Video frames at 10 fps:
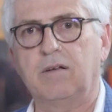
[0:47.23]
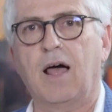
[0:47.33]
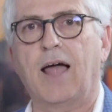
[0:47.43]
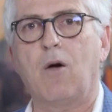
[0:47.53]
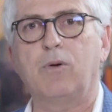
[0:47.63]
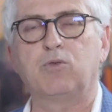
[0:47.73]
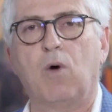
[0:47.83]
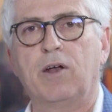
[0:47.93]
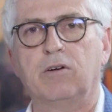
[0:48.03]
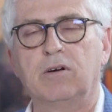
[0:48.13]
I always
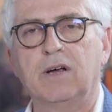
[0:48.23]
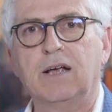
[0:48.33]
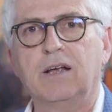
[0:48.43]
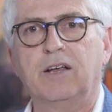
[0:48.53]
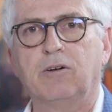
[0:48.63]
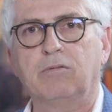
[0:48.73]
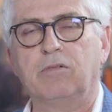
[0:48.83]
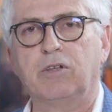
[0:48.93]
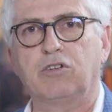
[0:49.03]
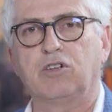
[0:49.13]
wonder,
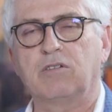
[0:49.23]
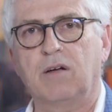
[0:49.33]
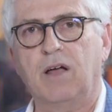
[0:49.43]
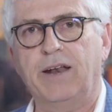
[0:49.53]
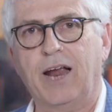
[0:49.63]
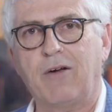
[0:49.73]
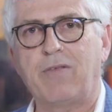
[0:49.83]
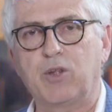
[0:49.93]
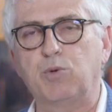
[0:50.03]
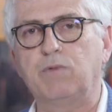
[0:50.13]
this is an area
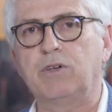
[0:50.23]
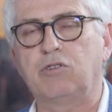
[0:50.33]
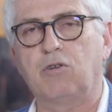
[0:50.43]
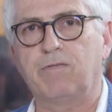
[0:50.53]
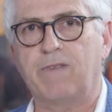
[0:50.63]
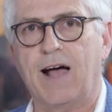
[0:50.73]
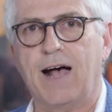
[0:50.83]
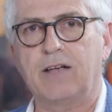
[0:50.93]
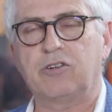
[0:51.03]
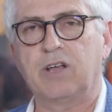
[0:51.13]
that's moving so
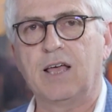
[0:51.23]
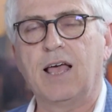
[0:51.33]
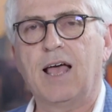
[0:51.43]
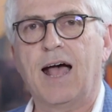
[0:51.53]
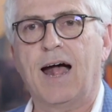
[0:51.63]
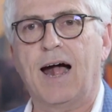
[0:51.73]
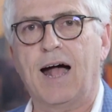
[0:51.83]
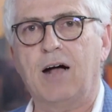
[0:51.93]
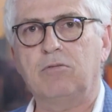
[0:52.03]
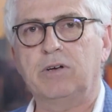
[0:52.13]
fast.
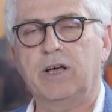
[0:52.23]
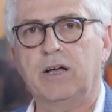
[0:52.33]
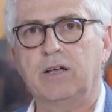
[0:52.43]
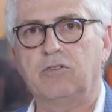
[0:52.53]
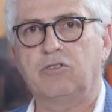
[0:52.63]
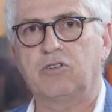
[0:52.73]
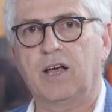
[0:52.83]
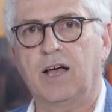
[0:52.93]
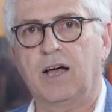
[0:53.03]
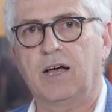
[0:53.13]
How does
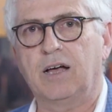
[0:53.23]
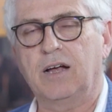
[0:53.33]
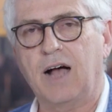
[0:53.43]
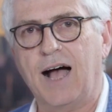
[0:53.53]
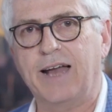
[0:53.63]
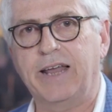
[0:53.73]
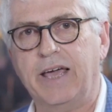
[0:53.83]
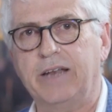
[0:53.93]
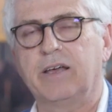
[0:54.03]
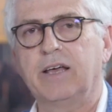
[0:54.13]
HUD
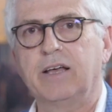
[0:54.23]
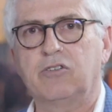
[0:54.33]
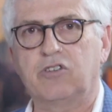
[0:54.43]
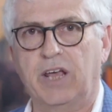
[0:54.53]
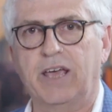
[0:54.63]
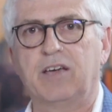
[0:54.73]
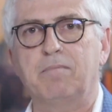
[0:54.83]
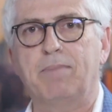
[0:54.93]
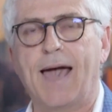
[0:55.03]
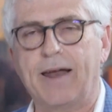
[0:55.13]
8 stay
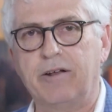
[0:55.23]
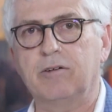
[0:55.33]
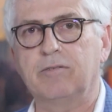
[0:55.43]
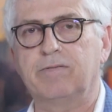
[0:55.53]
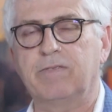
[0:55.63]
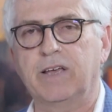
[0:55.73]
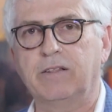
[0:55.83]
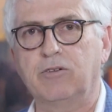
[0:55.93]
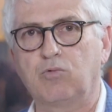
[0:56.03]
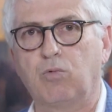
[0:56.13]
competitive
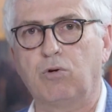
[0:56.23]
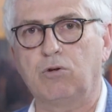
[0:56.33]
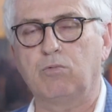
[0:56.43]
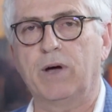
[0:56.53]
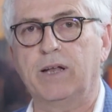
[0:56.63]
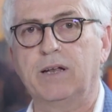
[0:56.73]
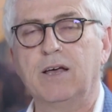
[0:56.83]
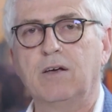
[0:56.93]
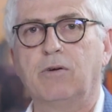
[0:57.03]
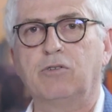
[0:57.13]
in this world when
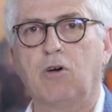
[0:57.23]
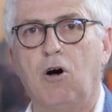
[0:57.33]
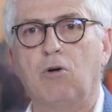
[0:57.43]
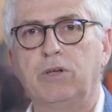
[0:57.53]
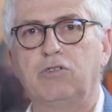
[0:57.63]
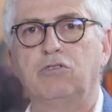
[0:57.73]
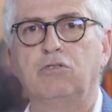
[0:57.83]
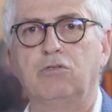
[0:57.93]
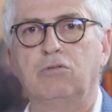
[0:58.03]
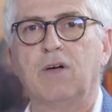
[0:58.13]
there's always
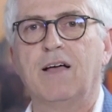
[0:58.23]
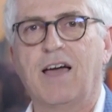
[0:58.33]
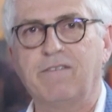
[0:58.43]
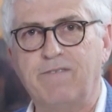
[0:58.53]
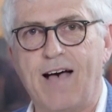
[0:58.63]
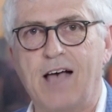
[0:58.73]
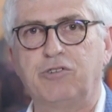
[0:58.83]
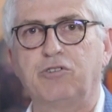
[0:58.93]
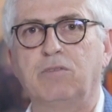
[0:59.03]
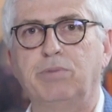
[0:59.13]
new and
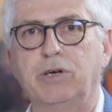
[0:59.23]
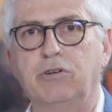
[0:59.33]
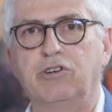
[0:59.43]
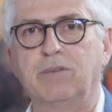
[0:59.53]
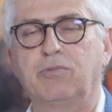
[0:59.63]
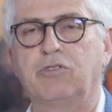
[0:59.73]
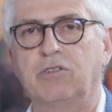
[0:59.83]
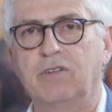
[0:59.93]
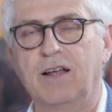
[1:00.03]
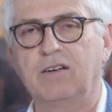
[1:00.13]
faster computer chips
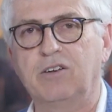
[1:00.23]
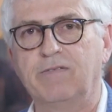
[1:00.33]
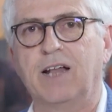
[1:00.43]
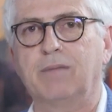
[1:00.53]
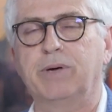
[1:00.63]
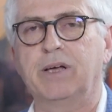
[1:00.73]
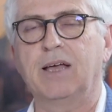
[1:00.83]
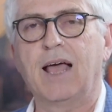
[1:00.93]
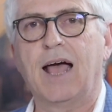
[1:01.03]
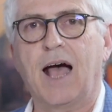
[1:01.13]
and, developing?
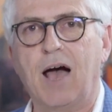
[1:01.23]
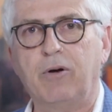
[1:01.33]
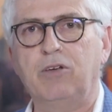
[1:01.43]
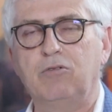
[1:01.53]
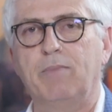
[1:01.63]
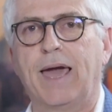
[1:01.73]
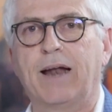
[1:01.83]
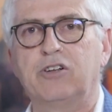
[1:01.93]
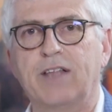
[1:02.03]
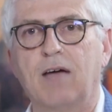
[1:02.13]
How do you
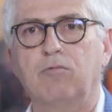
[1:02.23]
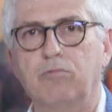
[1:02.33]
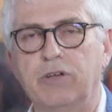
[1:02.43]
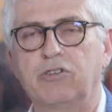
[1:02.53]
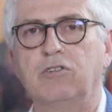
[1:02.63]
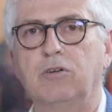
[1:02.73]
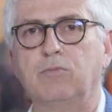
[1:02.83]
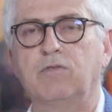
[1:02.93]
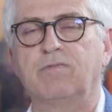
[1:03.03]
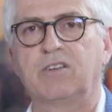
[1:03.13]
manage that risk in
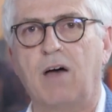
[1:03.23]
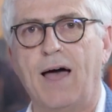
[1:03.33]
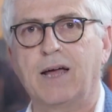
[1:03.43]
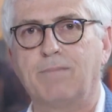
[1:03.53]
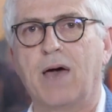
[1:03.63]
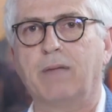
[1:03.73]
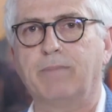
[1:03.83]
terms of tying up that